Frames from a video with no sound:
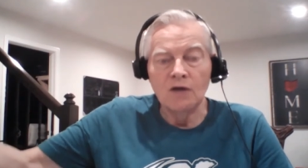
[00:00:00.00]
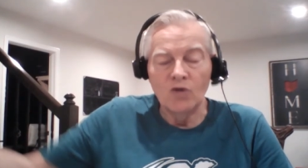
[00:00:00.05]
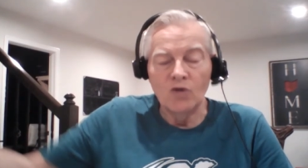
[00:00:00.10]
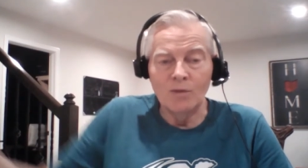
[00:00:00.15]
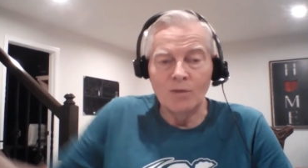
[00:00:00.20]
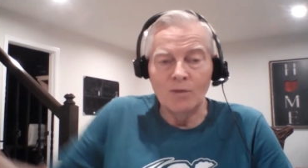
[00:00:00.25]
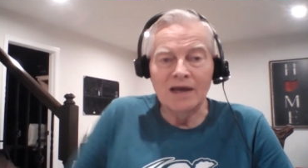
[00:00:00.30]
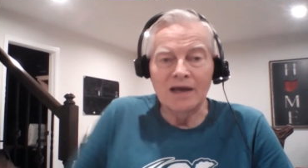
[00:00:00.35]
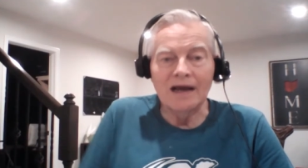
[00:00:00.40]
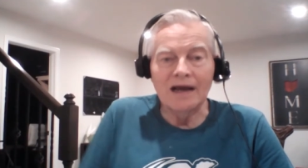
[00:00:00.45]

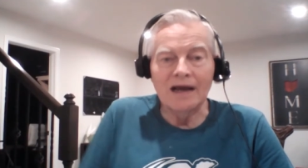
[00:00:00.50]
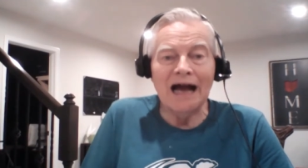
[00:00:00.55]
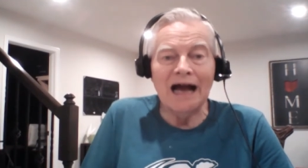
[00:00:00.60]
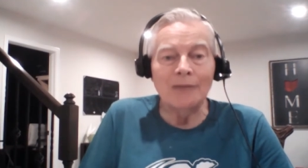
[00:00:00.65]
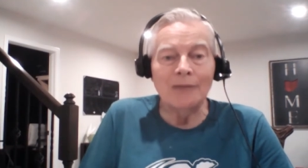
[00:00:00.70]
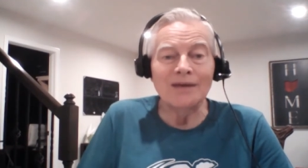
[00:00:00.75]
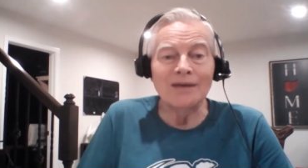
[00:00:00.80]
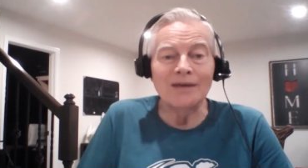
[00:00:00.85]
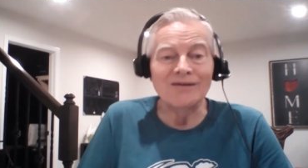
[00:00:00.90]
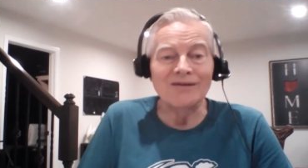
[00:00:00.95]
there'll be a
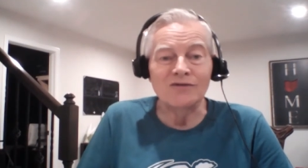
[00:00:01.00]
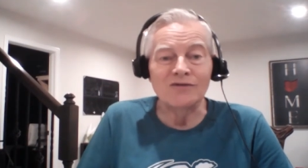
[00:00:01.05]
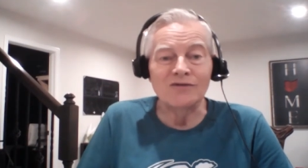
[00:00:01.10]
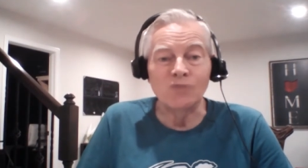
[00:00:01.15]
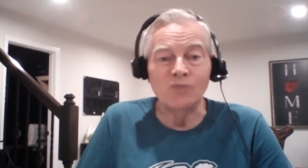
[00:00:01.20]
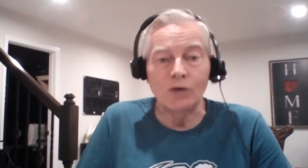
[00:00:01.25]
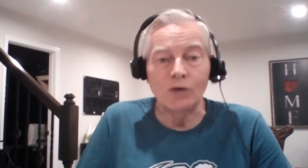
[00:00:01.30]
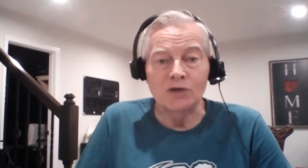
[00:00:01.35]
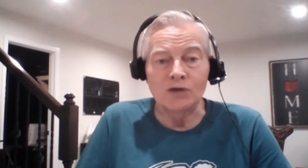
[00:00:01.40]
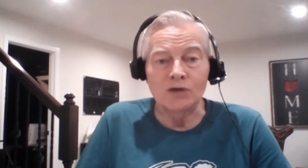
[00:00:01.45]
copy of it
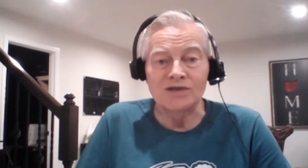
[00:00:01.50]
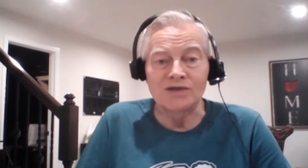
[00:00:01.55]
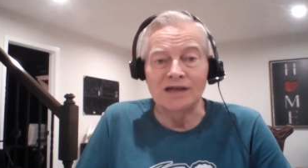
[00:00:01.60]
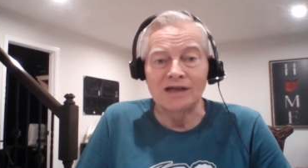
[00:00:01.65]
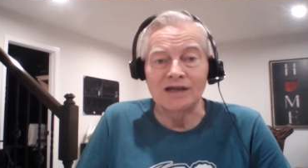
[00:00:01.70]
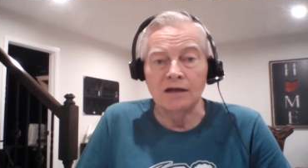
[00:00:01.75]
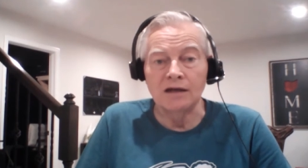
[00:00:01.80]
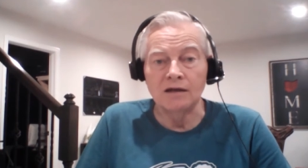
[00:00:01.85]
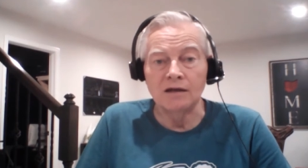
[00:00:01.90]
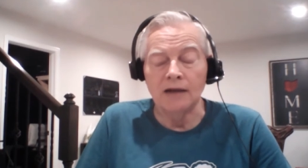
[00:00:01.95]
for you
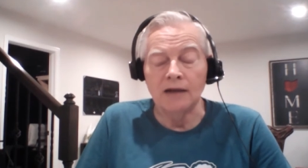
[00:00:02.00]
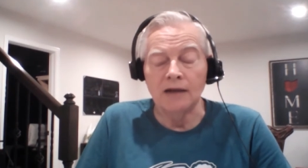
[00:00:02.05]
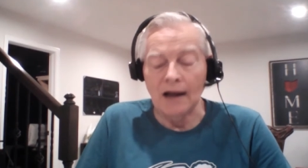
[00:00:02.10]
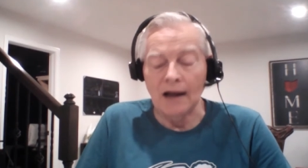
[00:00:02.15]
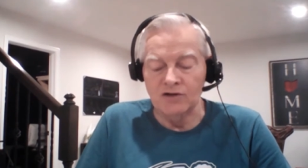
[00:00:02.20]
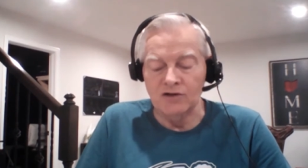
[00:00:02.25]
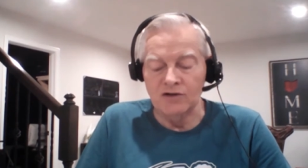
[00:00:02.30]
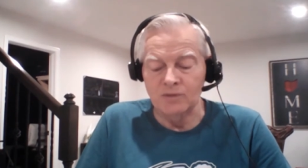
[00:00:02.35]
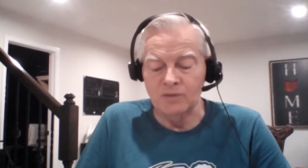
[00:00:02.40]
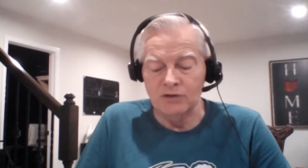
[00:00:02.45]
sitting in the
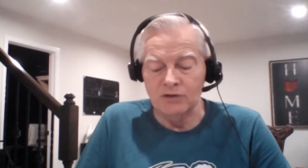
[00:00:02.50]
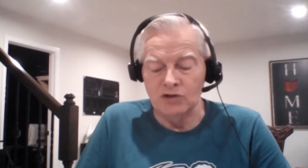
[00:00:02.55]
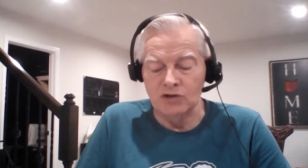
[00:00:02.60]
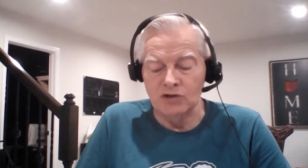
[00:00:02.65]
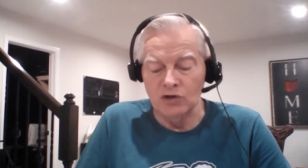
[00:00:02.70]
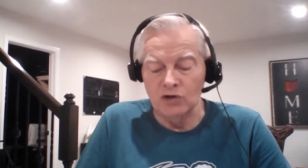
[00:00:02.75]
announcements.